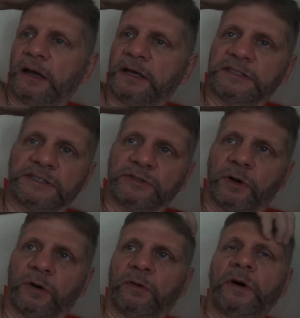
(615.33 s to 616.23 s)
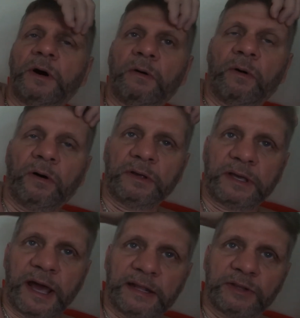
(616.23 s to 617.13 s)
he says, oh, well, you
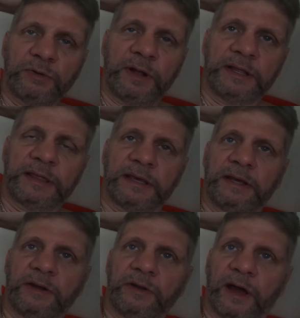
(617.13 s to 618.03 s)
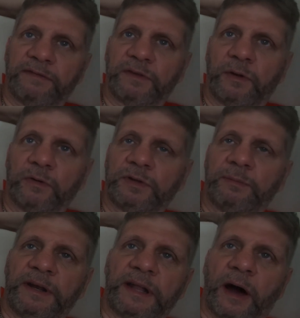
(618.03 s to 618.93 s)
can't do anything here, you have to go to
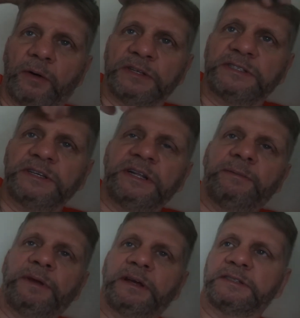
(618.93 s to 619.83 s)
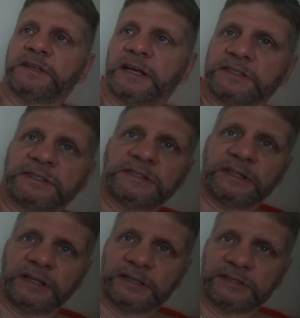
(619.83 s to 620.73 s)
Mandawi City, because that's
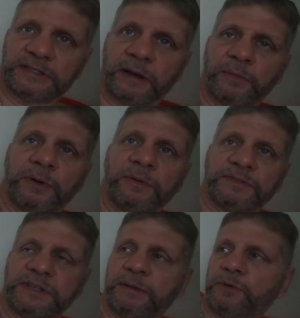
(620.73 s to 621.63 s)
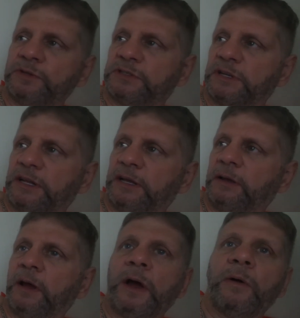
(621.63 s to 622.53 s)
the suburb of Cebu City,
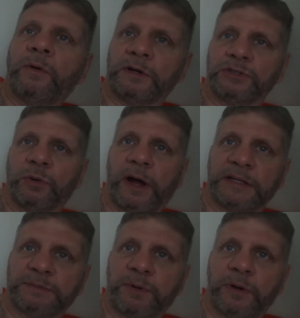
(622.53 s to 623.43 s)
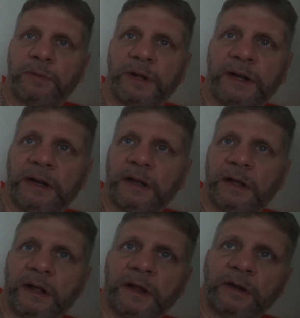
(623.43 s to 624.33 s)
where Joanne's permanent
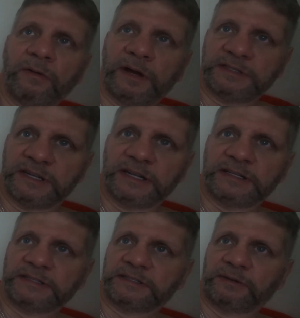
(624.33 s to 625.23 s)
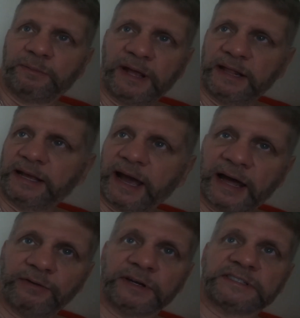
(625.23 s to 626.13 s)
residence or mailing
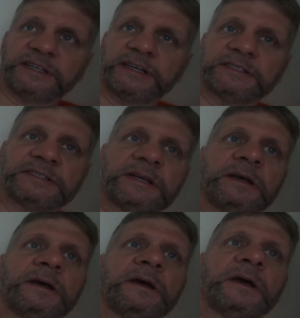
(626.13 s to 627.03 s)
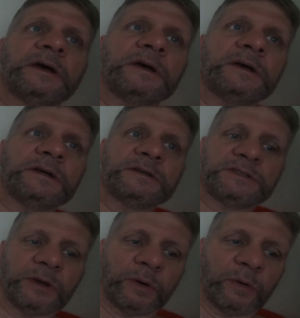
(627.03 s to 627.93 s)
address is.
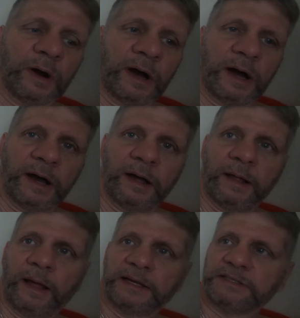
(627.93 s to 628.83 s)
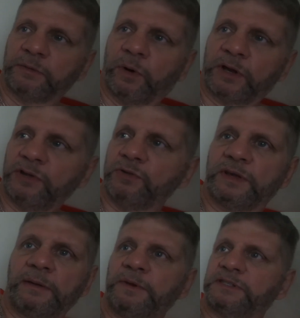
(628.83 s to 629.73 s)
So I said, well, can you
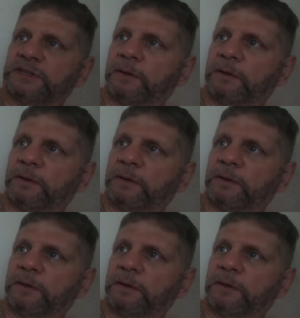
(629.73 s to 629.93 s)
give me